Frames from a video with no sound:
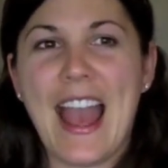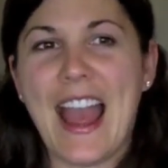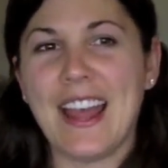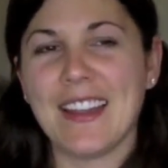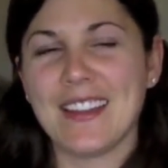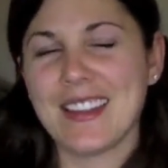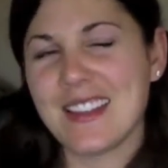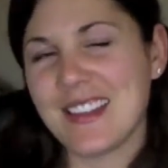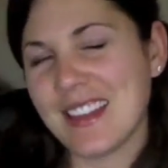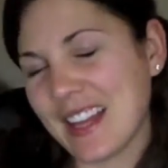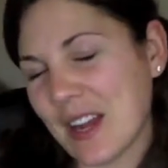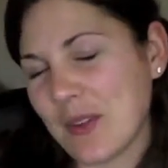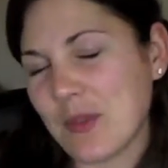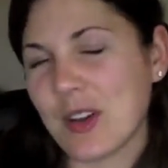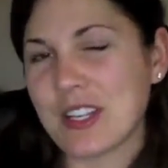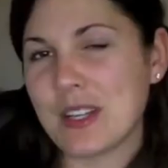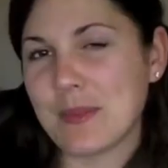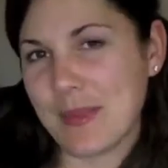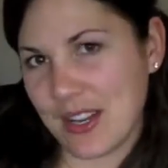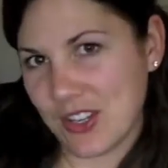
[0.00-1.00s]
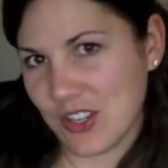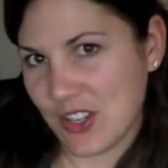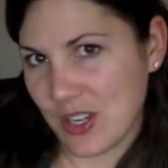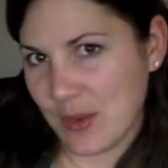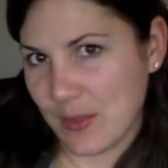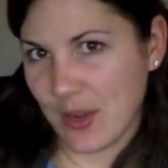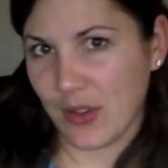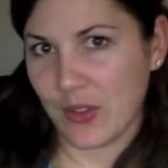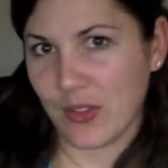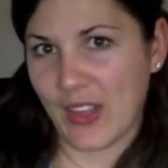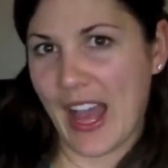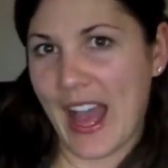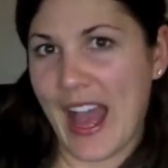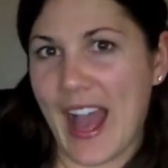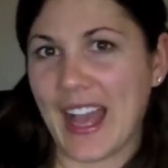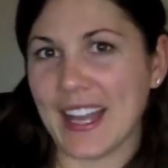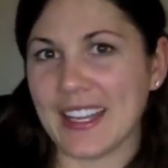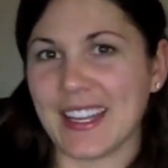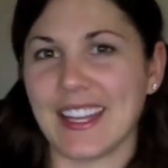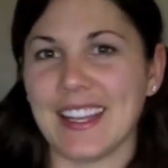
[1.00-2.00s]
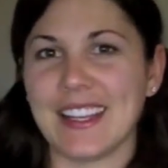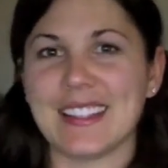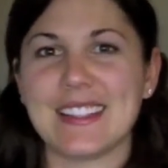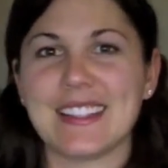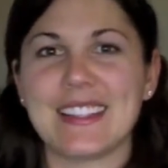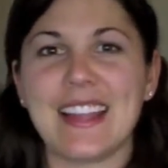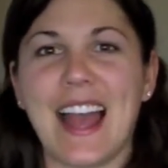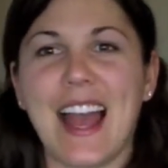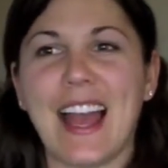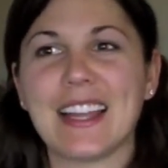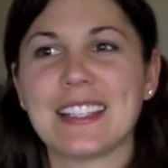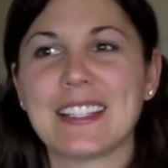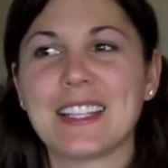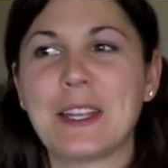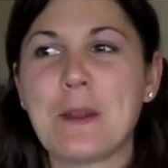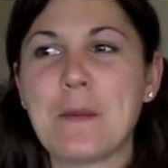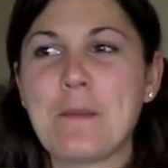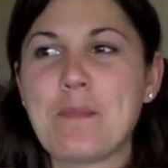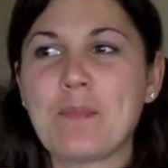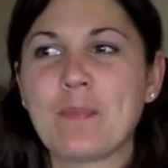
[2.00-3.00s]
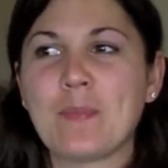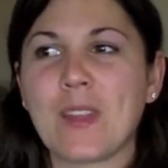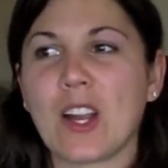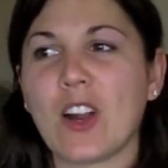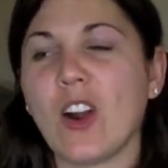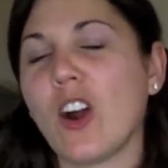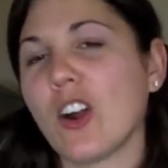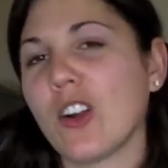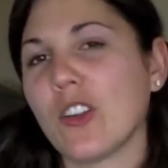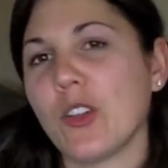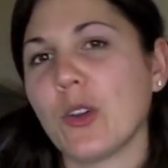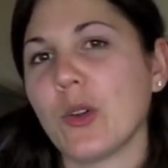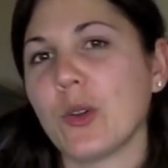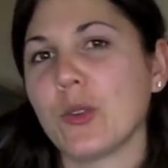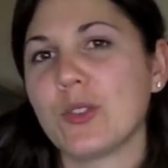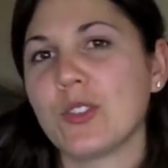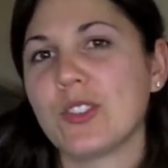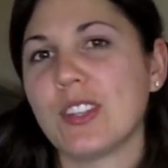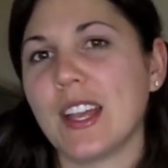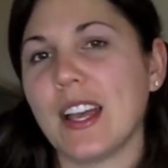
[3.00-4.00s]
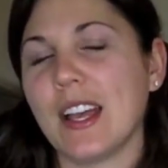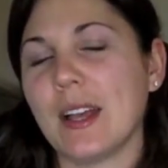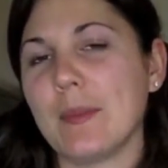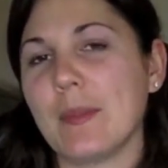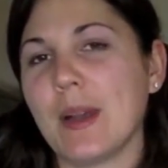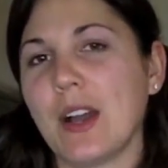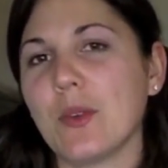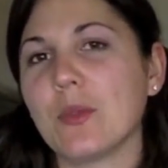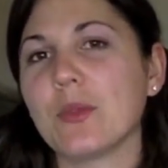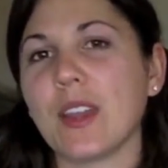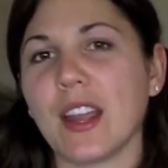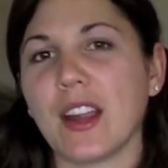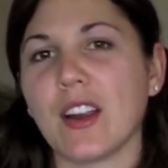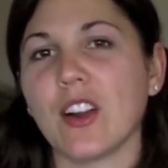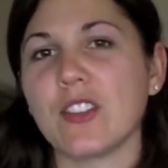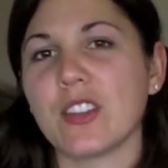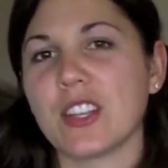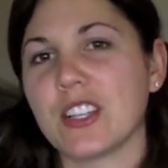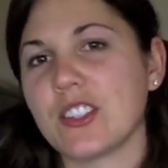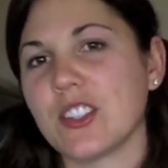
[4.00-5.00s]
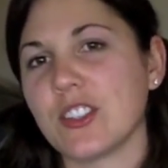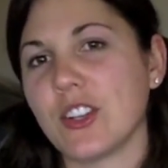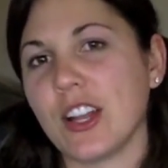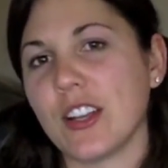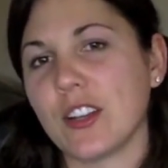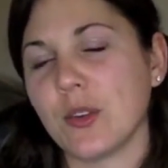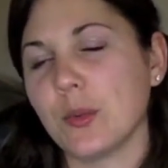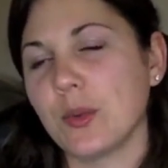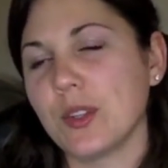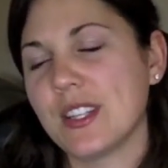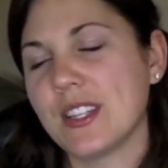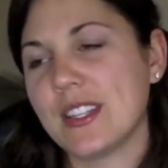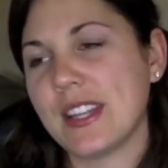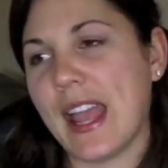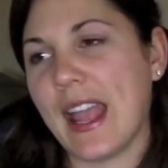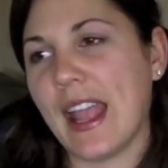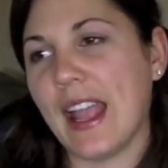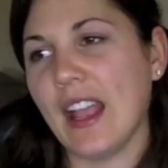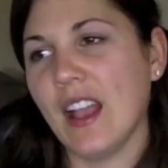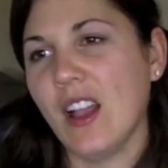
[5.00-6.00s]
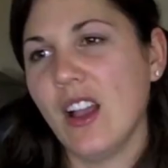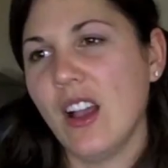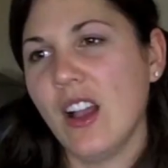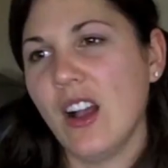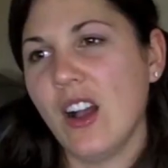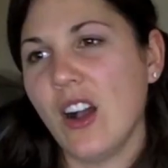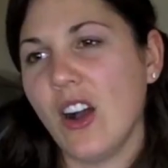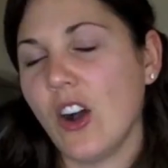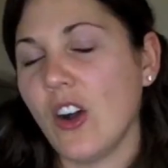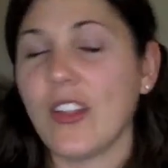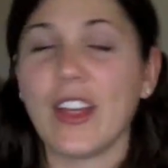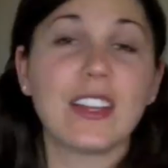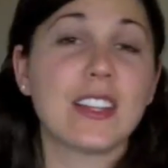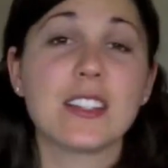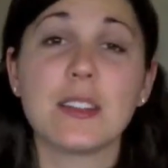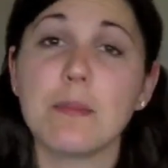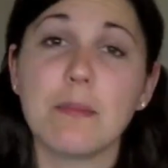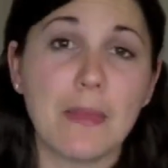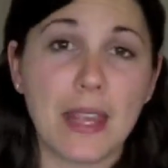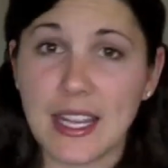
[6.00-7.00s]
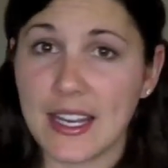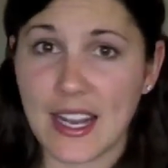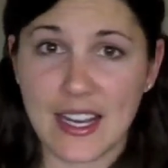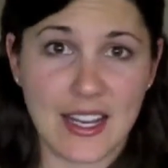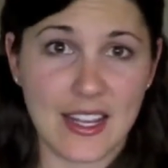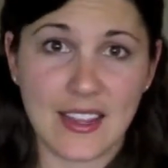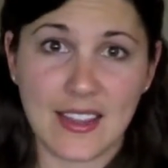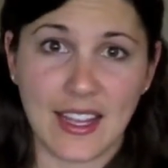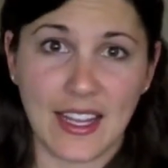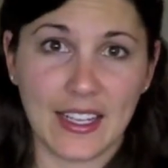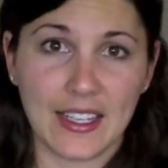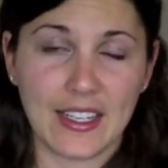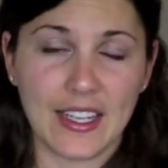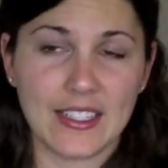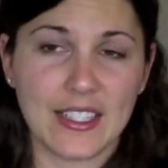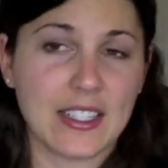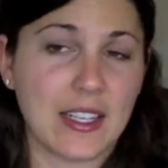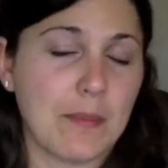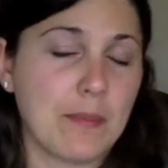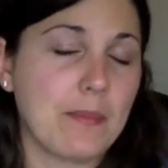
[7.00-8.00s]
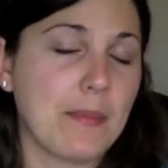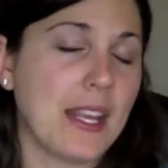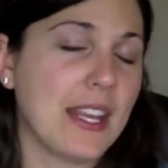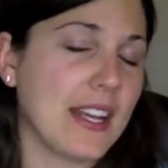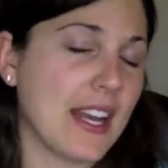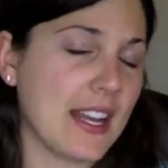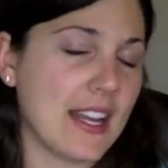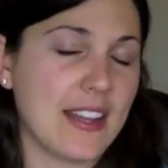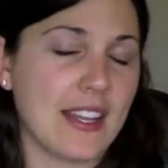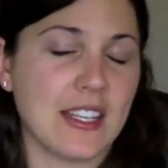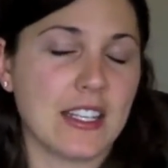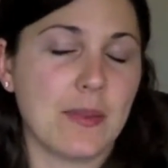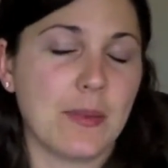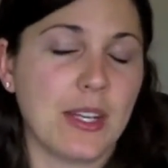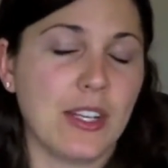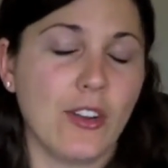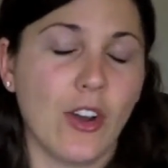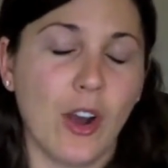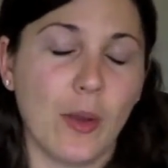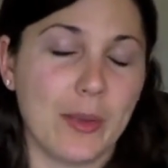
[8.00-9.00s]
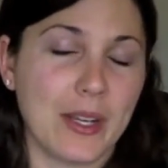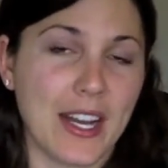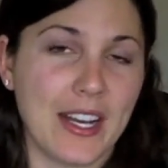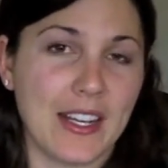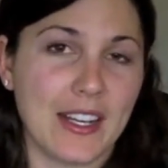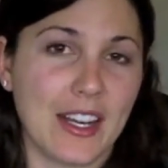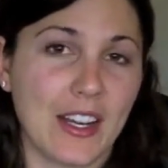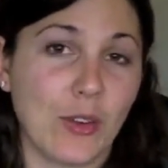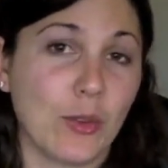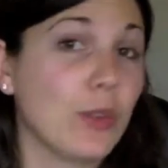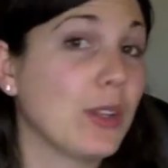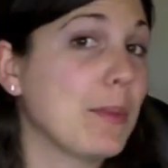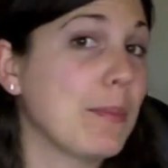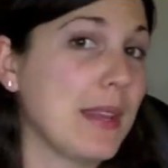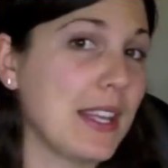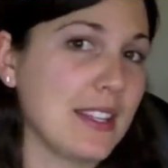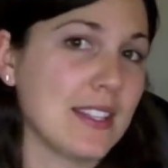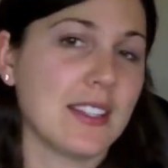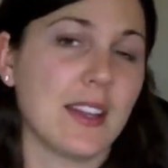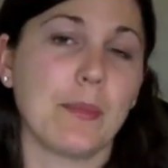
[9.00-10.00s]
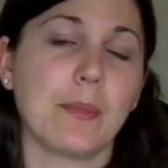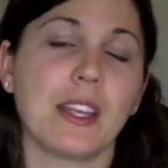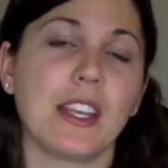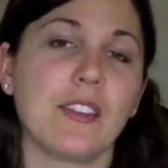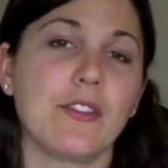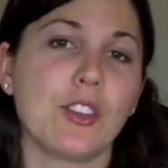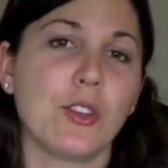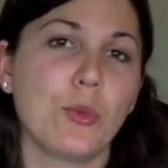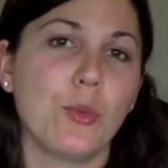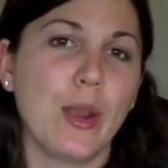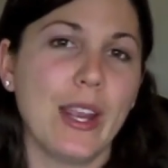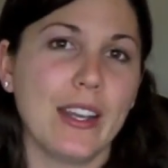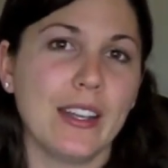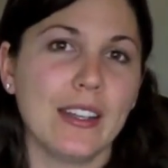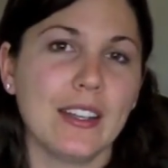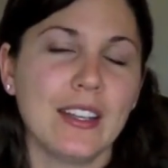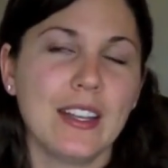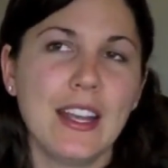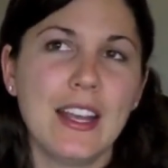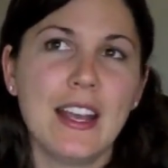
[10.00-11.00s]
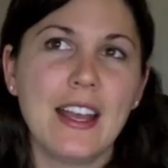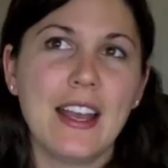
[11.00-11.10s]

And the thing I want to mention about that is that there are those out there on the internet who would say, oh, that doesn't mean anything. It doesn't mean anything to be nominated. It only means something if you win.